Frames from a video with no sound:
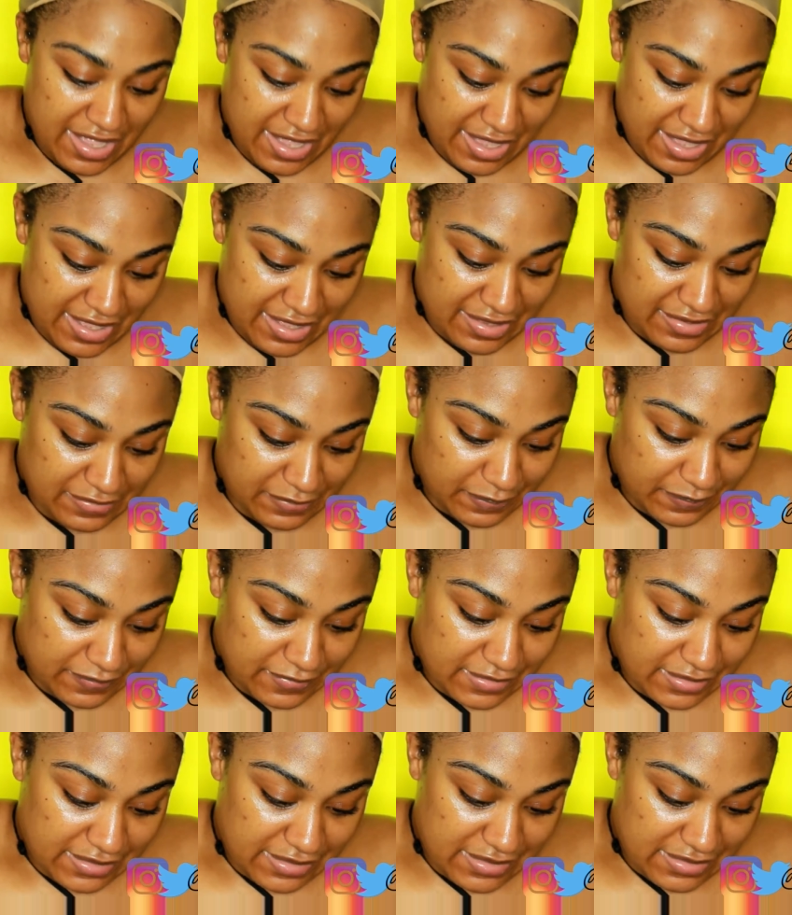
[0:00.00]
And
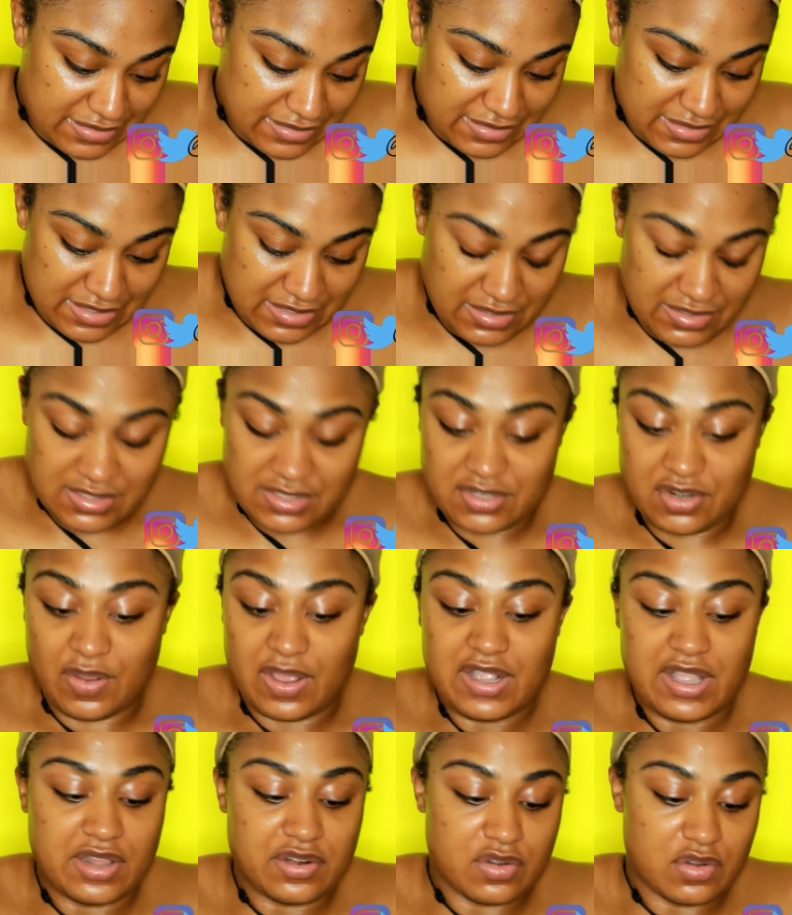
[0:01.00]
it's tinted, yo.
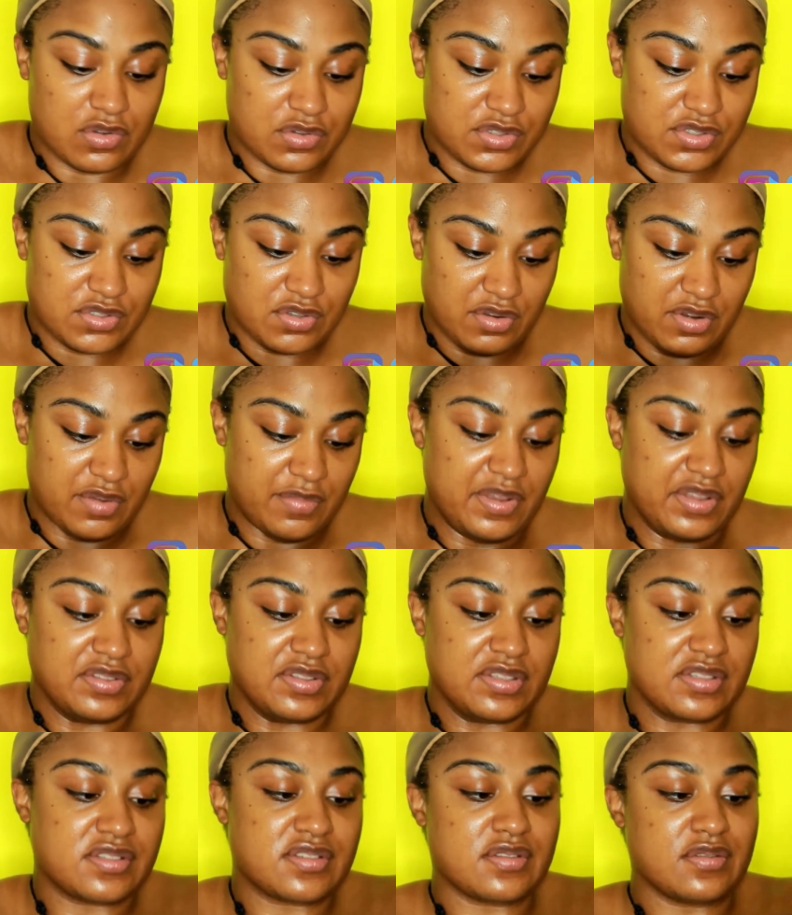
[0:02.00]
I got a whole story
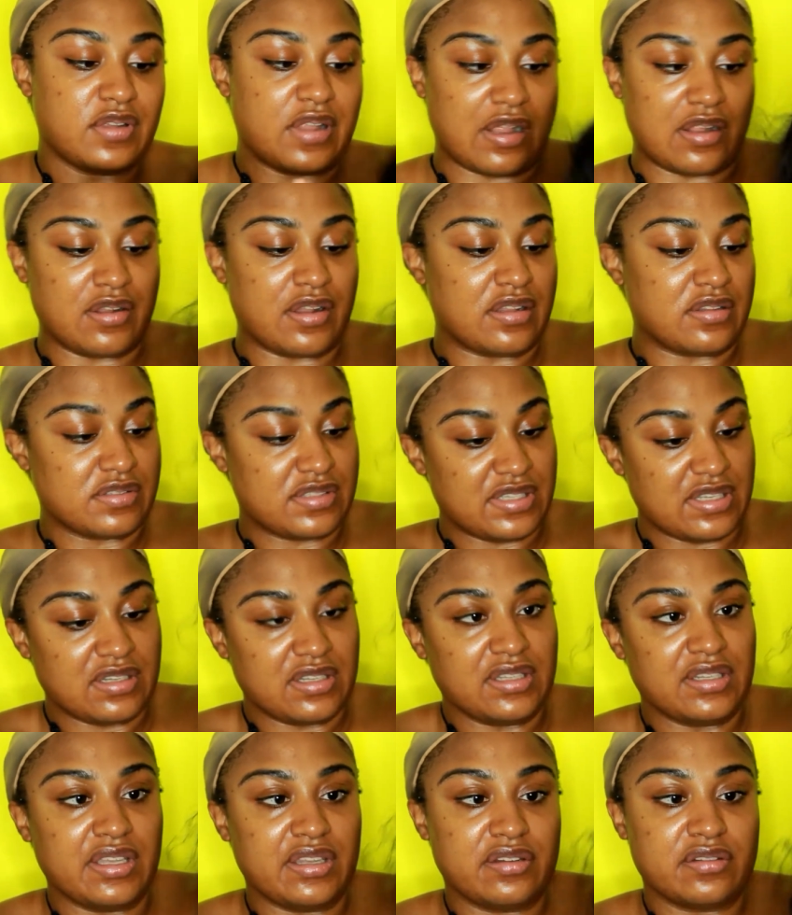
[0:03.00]
about this. I'll
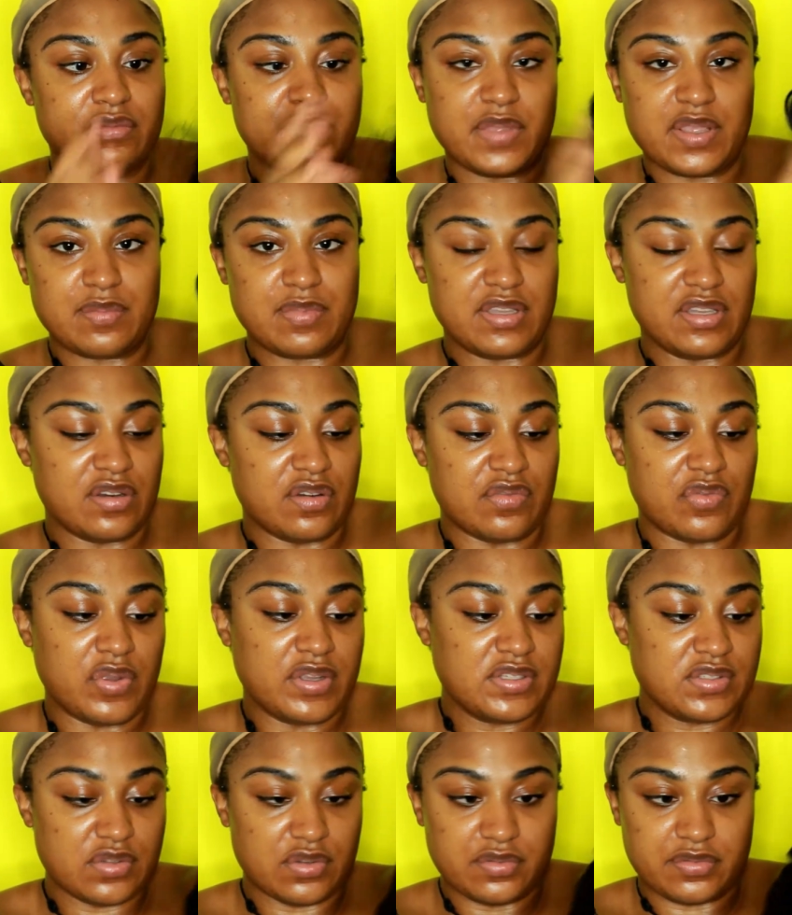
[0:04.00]
tell it later, maybe in a
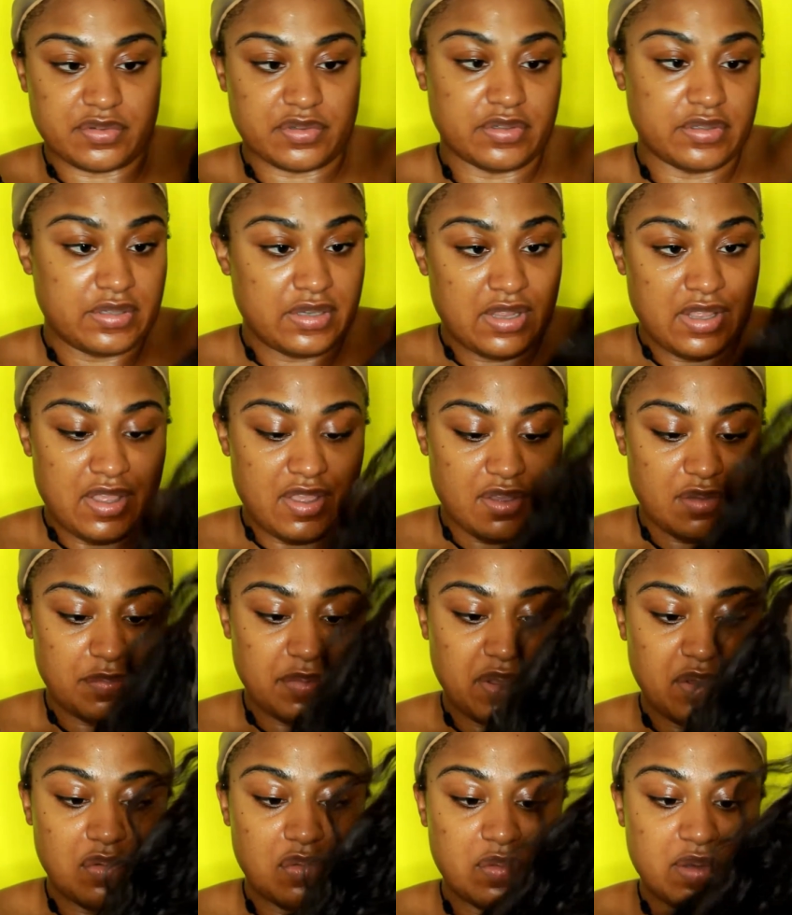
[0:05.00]
voiceover,
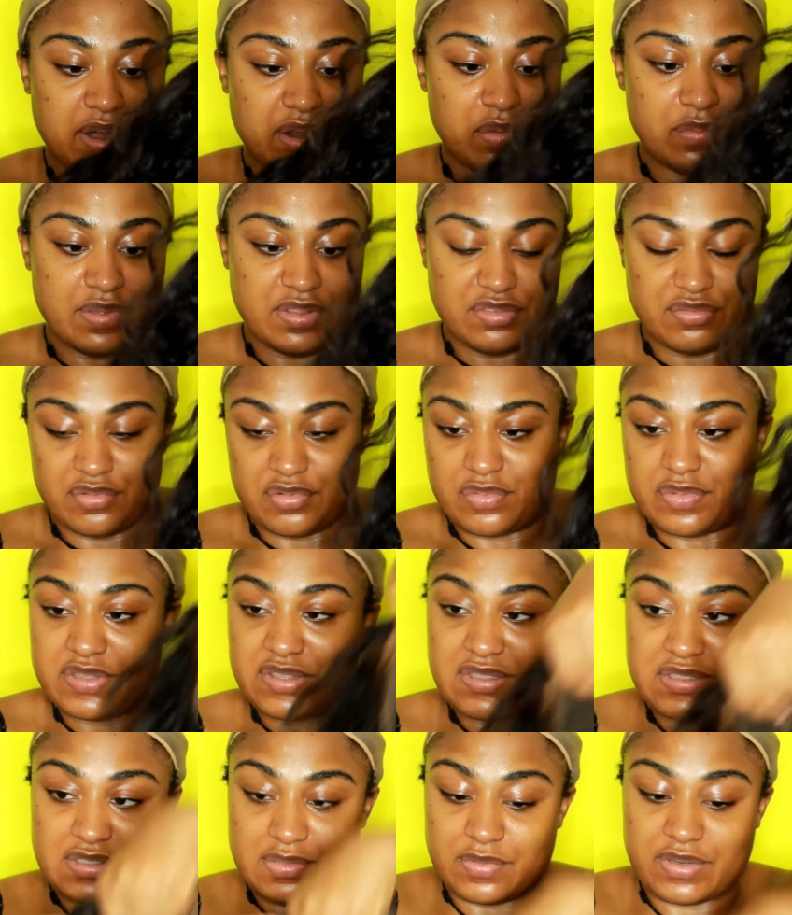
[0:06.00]
about what I went through
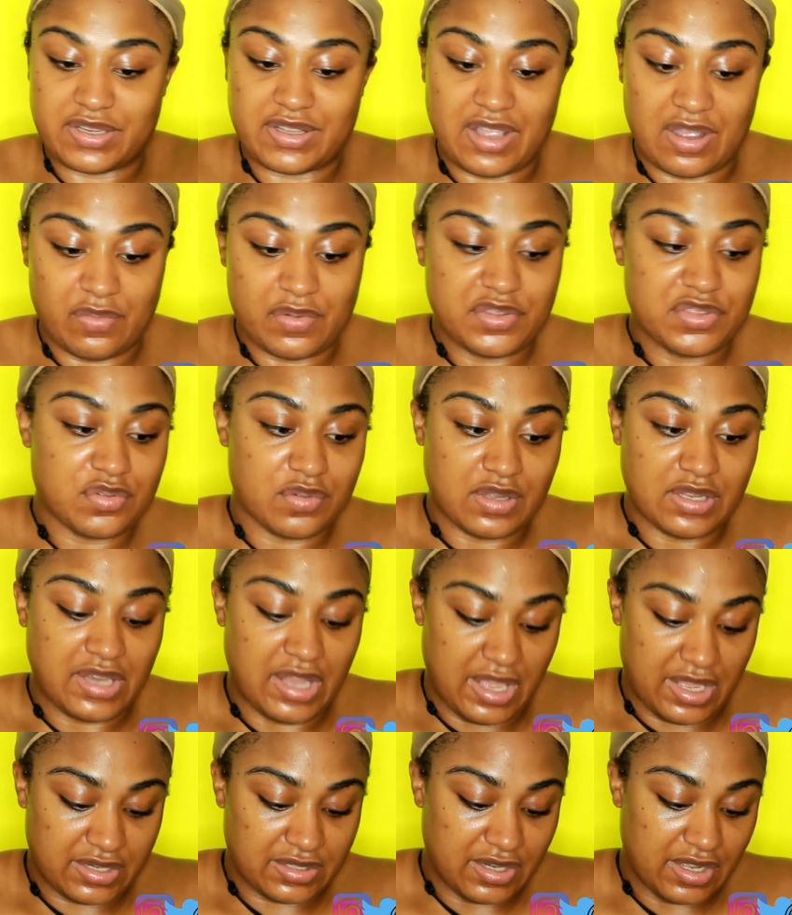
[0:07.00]
with this wig. I went through a
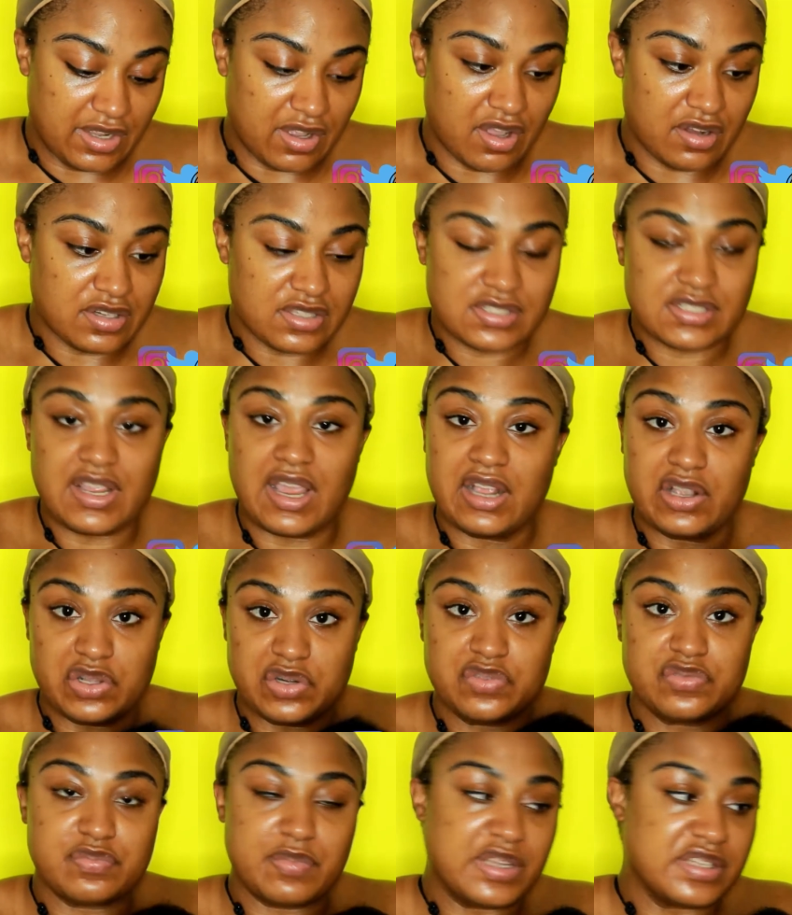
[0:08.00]
lot. Like, honestly, I
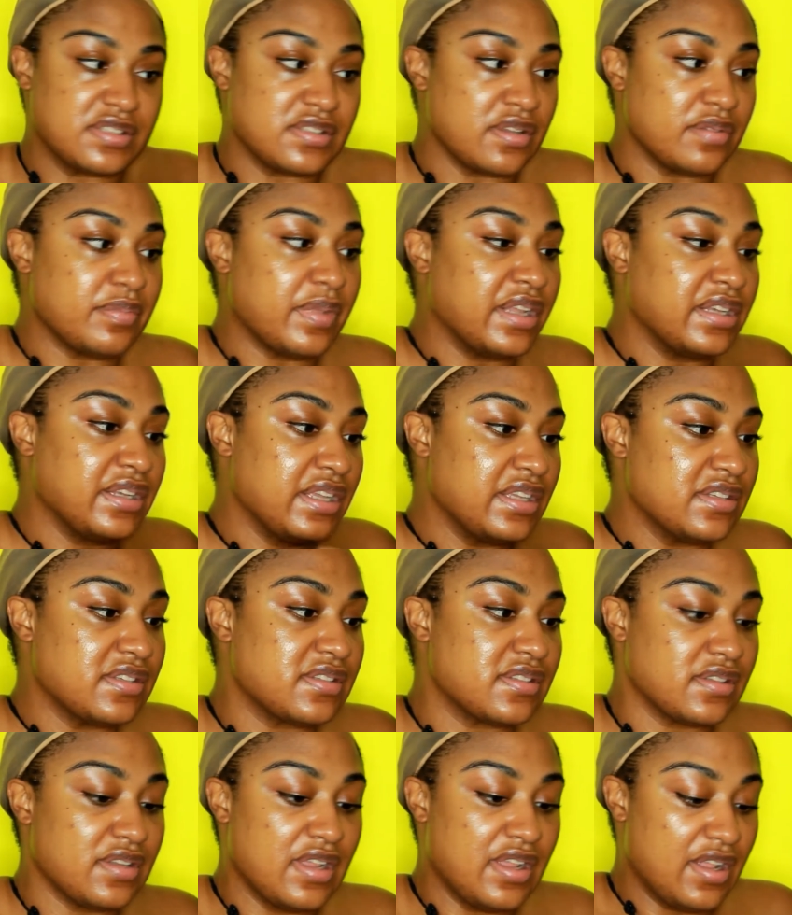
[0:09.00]
could have messed up my
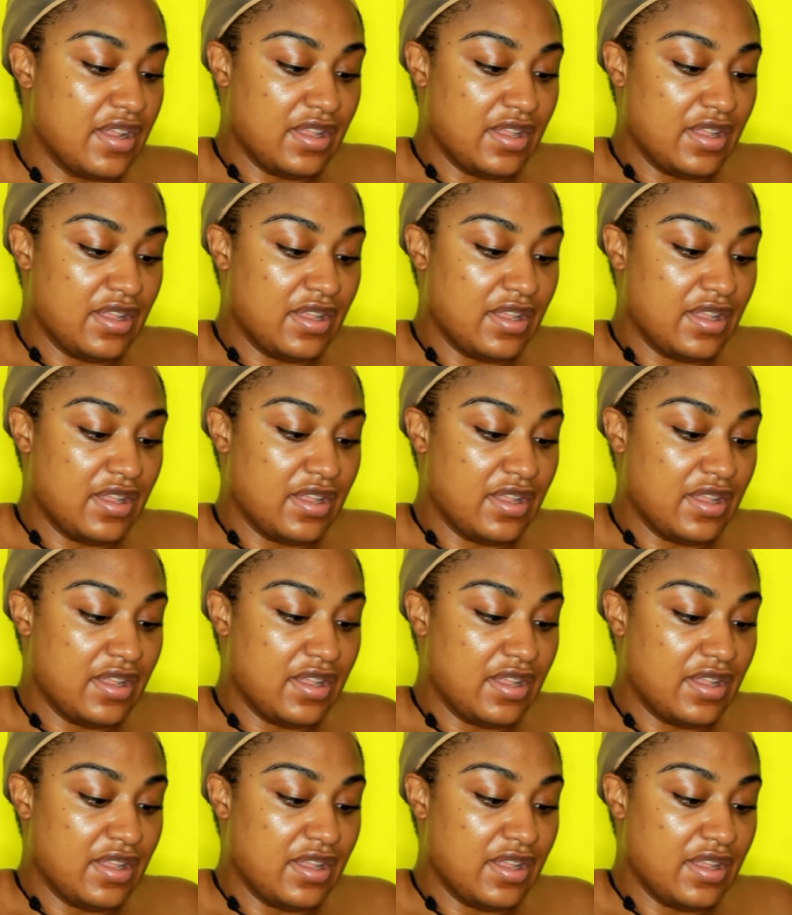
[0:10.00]
lace.